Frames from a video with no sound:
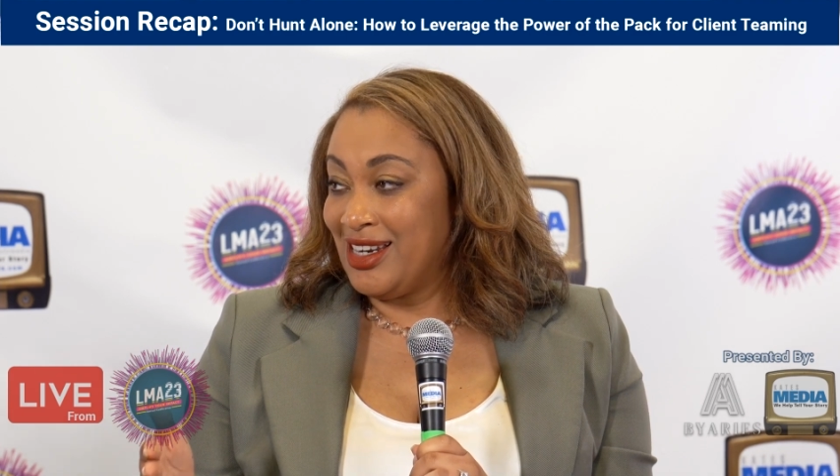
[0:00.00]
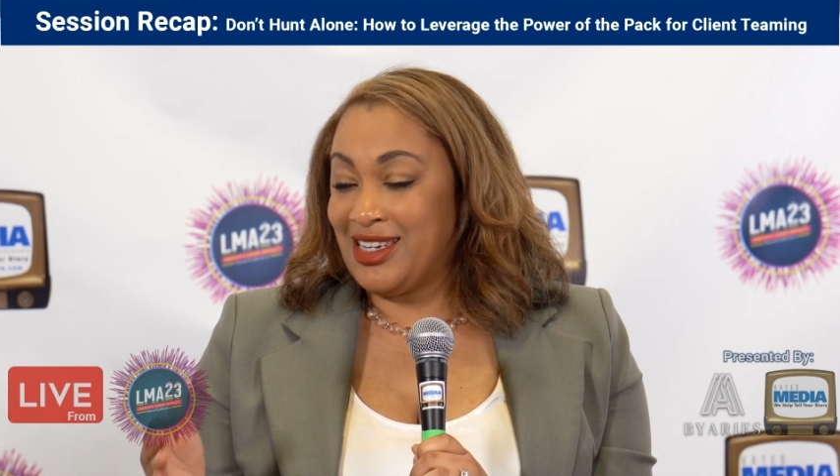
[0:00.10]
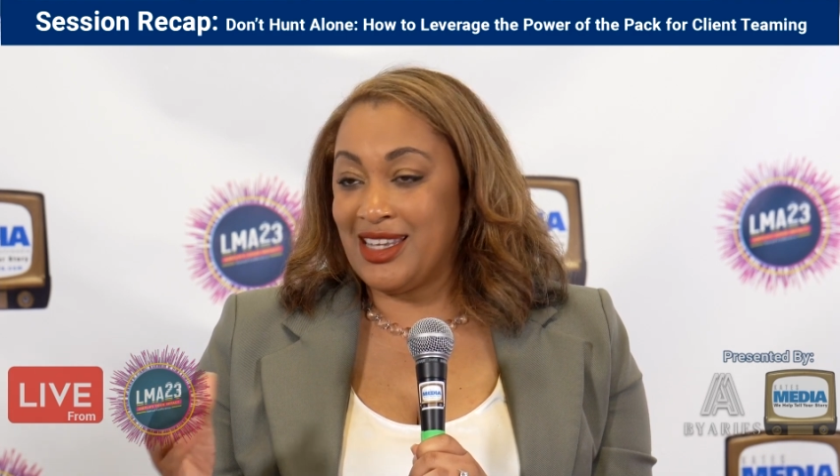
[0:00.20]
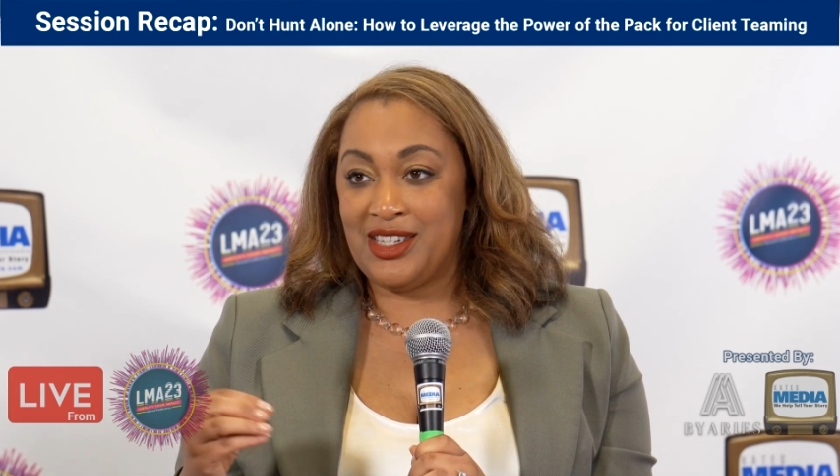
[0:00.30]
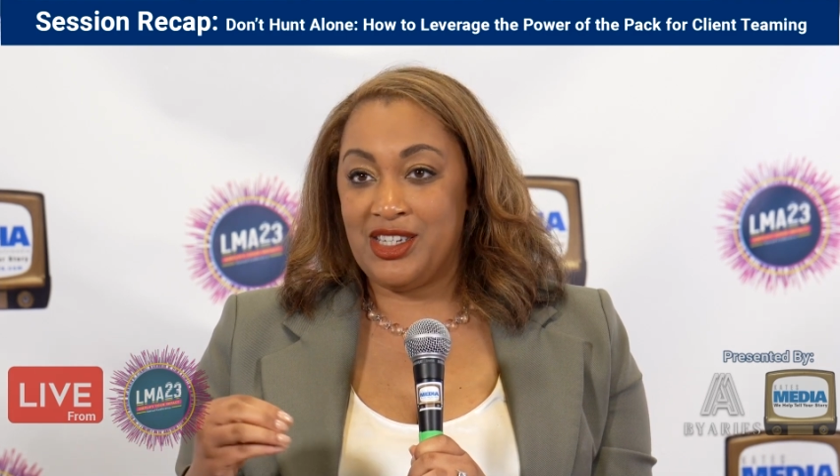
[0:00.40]

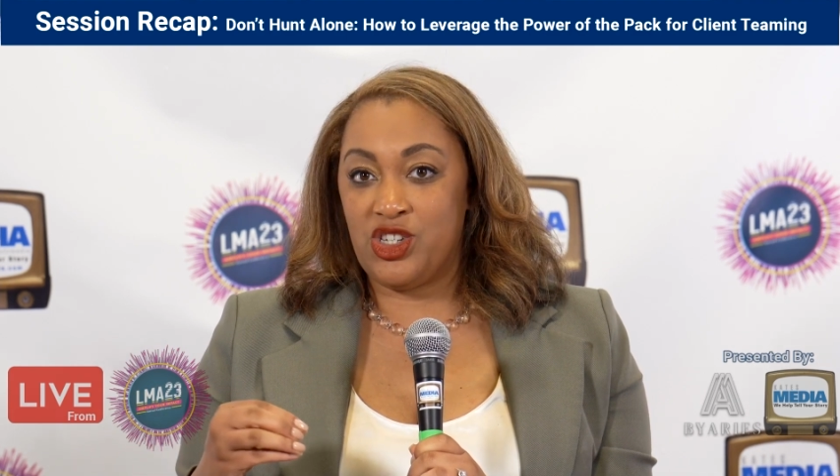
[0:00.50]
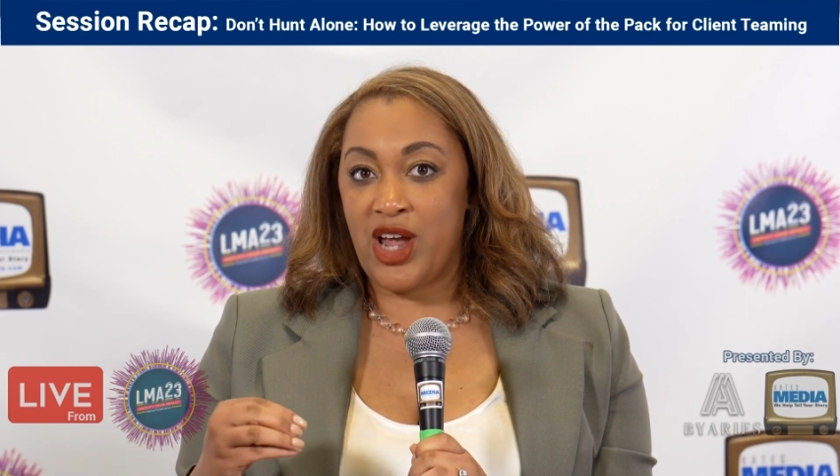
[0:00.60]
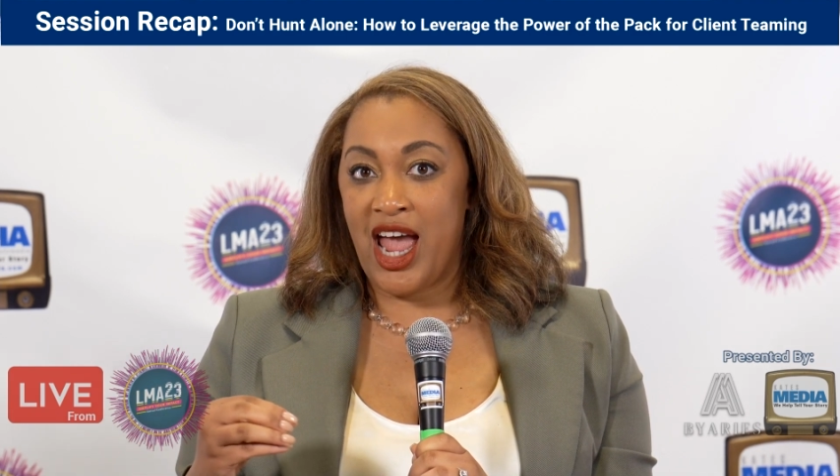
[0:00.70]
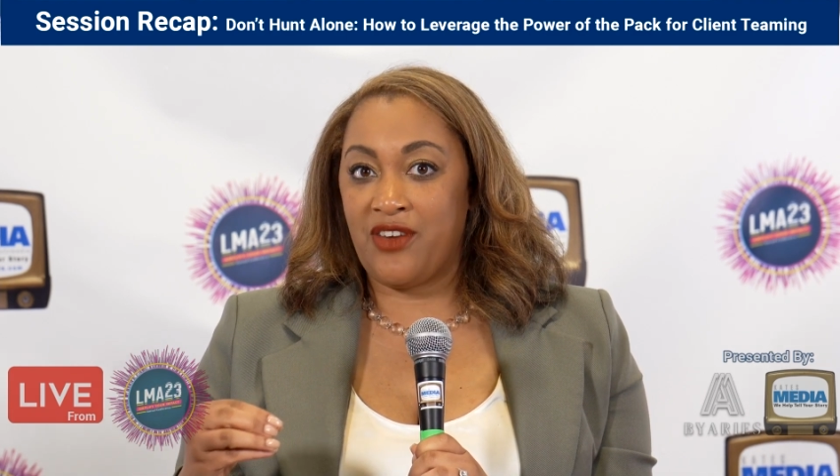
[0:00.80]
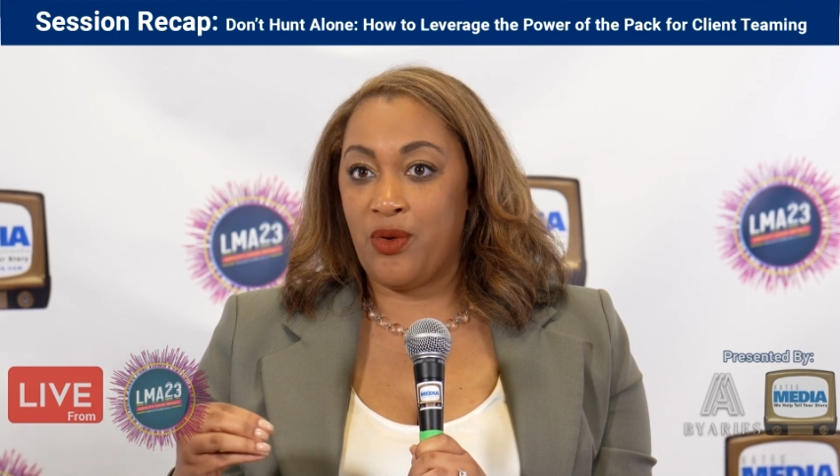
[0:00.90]
Does it
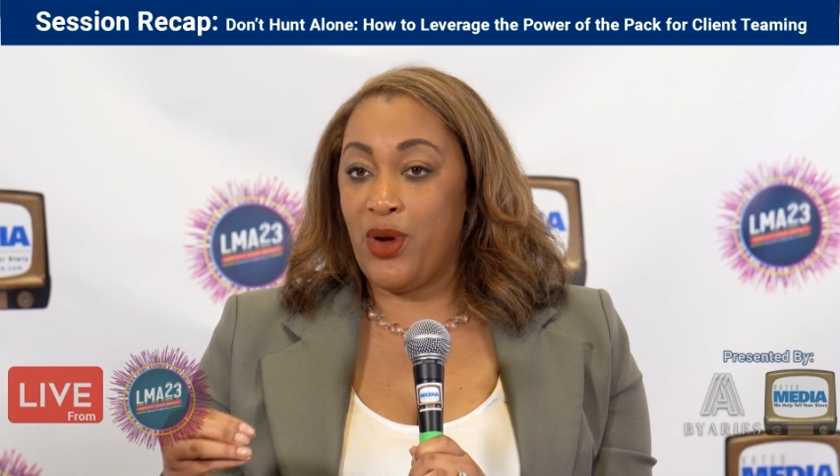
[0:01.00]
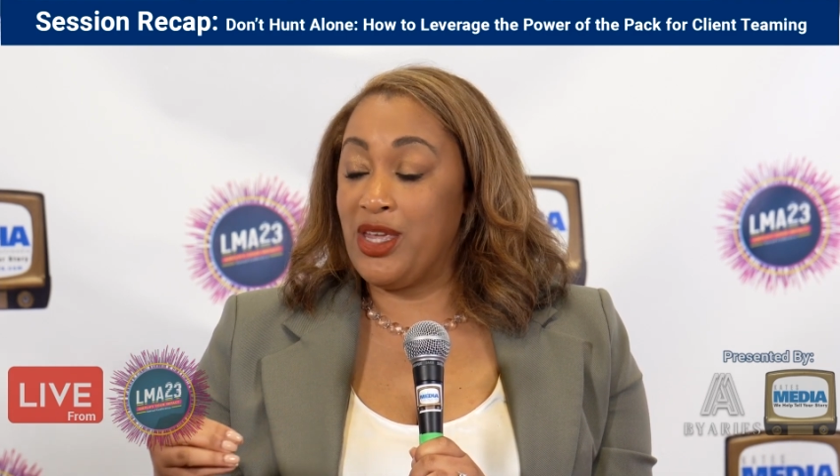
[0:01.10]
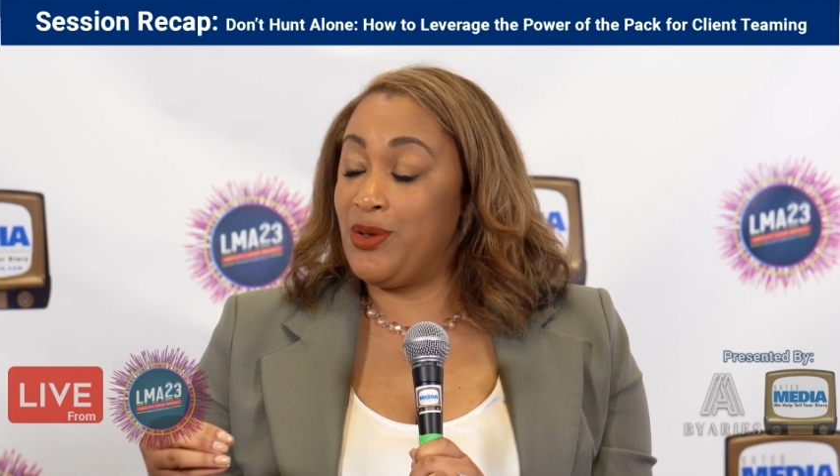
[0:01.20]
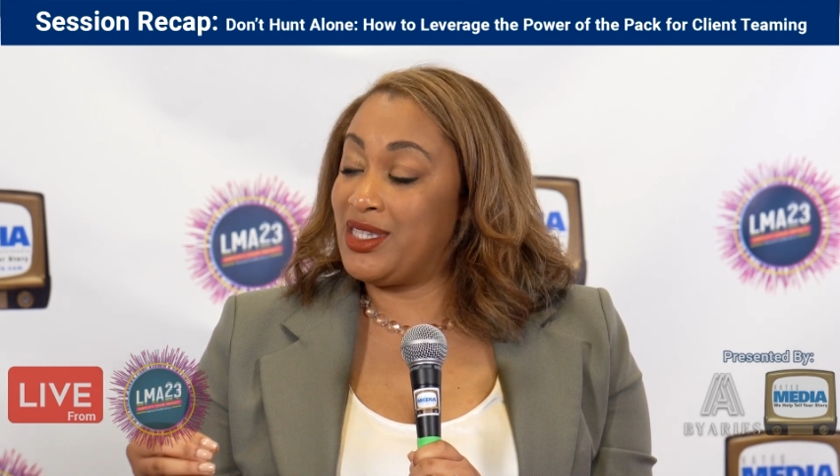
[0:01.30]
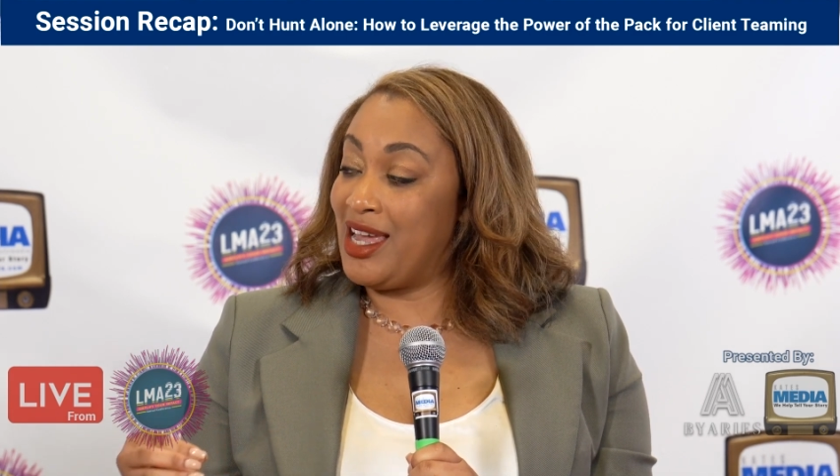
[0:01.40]
detract from what
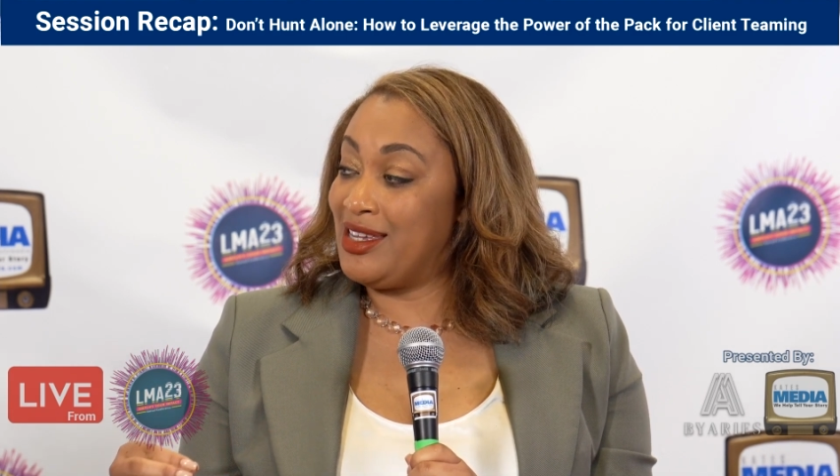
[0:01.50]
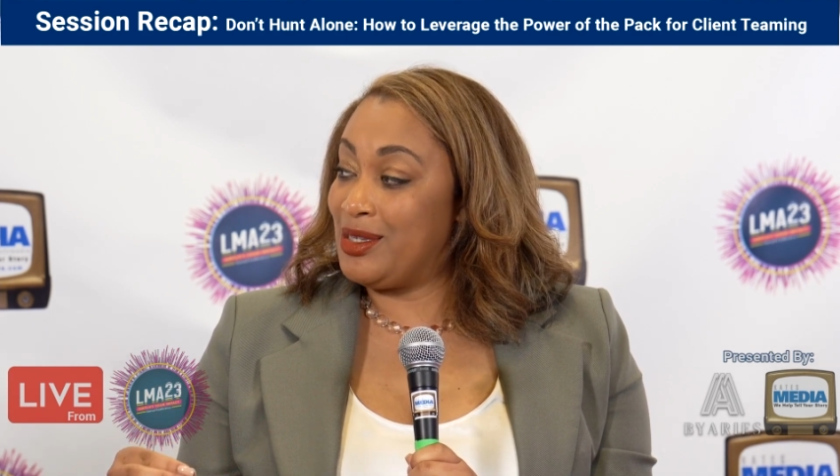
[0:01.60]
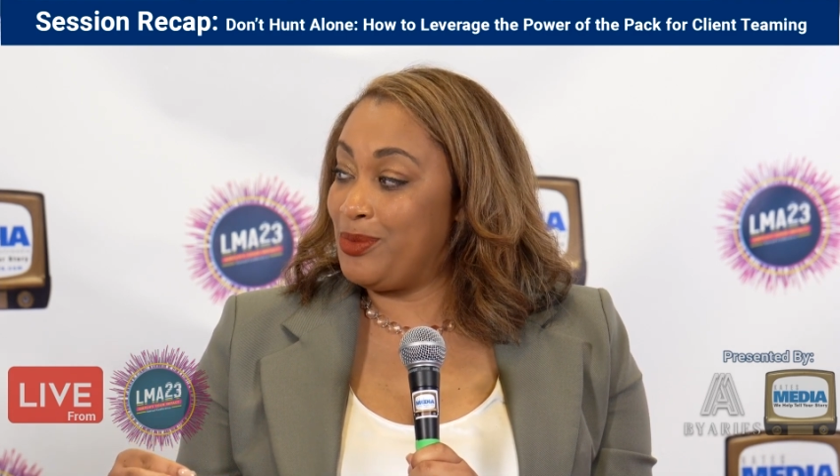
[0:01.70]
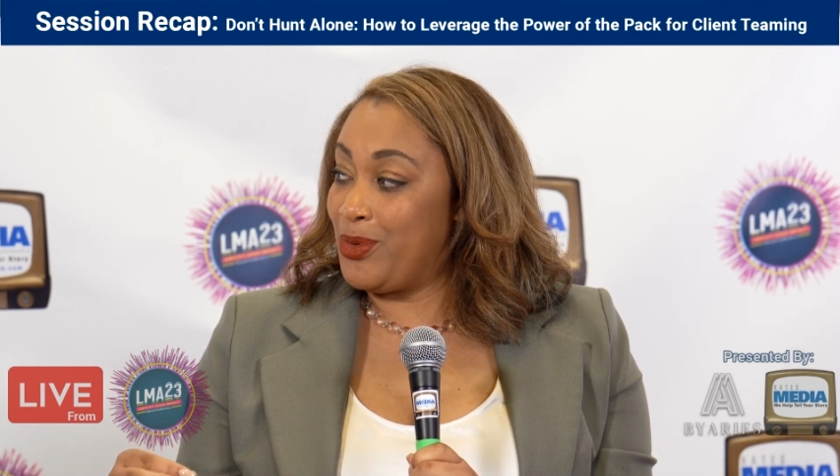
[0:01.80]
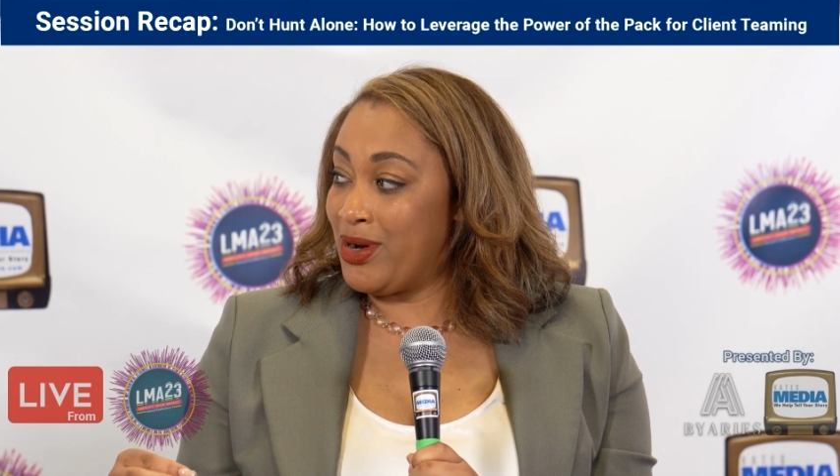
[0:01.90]
you say is
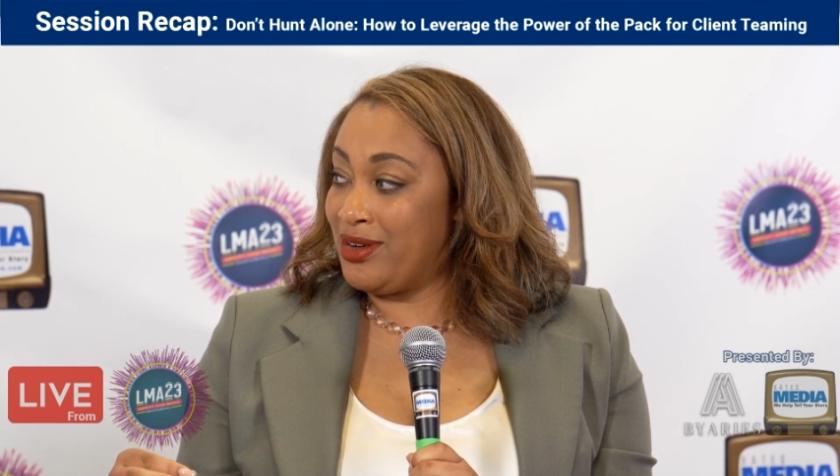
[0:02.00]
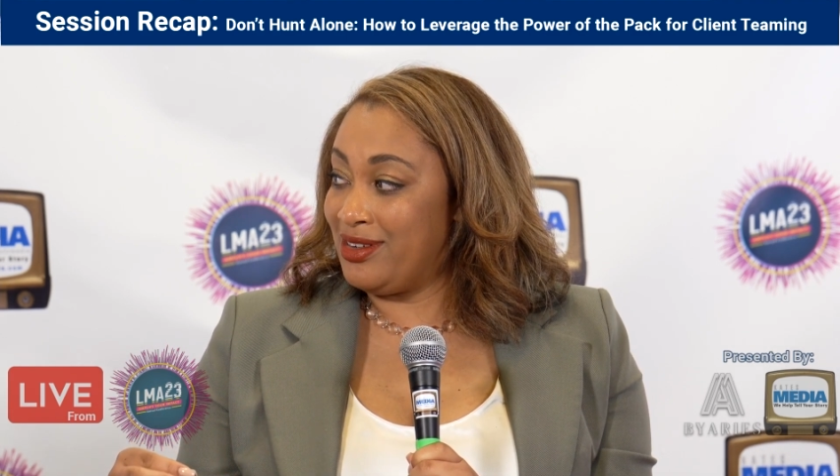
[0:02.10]
important?